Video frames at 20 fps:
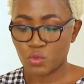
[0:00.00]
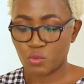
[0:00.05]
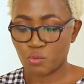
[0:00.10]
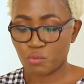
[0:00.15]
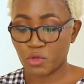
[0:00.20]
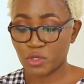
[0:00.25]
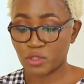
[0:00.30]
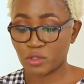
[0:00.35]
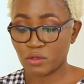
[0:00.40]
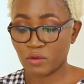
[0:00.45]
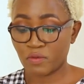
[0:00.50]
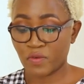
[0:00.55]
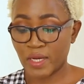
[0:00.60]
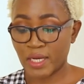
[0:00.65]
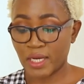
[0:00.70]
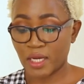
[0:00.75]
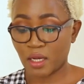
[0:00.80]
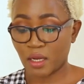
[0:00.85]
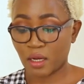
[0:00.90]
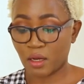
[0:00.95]
most of
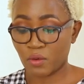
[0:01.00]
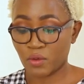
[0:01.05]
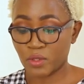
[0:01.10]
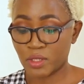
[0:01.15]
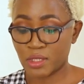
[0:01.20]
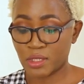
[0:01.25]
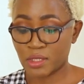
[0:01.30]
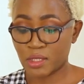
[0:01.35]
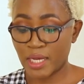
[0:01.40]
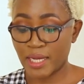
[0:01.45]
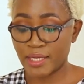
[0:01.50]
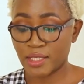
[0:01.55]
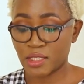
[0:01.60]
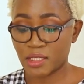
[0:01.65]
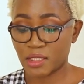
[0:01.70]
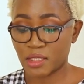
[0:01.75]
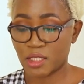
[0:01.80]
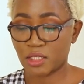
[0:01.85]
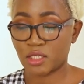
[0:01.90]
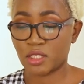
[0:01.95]
her clothes, hand
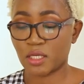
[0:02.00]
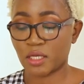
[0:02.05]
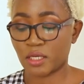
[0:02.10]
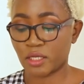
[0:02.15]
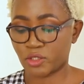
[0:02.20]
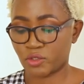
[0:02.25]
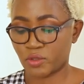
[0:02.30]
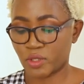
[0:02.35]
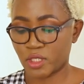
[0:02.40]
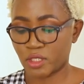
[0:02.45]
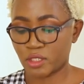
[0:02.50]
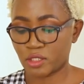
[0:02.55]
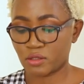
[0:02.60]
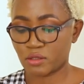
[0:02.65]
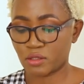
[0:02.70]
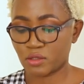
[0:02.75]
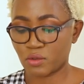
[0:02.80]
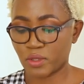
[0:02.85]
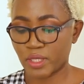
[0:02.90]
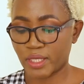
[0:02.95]
stitching actually, she
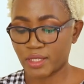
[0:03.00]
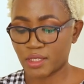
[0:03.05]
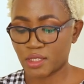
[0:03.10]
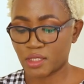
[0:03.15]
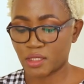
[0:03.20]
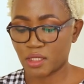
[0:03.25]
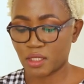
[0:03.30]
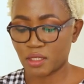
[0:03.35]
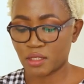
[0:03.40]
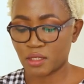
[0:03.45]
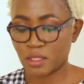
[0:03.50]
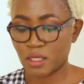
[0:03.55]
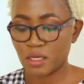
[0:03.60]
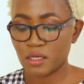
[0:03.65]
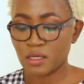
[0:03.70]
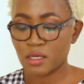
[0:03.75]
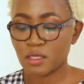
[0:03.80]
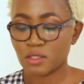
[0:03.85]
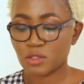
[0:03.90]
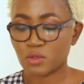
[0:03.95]
used to hand stitch.
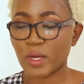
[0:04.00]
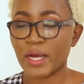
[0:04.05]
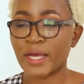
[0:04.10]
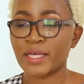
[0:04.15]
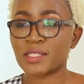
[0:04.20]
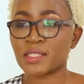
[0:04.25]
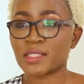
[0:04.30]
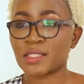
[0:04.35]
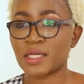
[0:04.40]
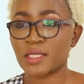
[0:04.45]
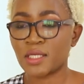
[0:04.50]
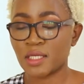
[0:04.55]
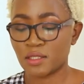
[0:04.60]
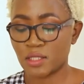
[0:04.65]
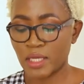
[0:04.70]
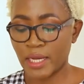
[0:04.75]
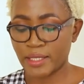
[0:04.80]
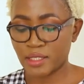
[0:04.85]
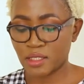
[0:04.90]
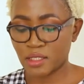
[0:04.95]
So I
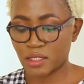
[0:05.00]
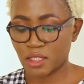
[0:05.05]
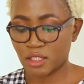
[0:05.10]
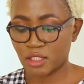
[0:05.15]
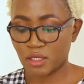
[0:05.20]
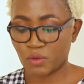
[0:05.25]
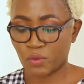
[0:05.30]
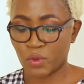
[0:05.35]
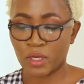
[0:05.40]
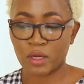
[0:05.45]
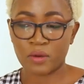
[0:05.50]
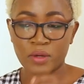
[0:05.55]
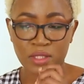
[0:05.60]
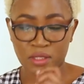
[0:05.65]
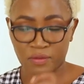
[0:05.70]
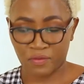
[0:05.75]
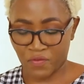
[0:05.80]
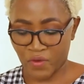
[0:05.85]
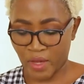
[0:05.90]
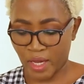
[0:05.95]
started hand stitching when I
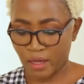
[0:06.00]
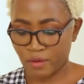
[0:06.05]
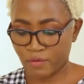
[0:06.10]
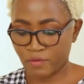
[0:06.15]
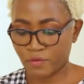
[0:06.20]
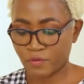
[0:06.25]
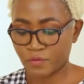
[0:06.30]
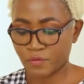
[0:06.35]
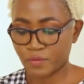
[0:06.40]
was five.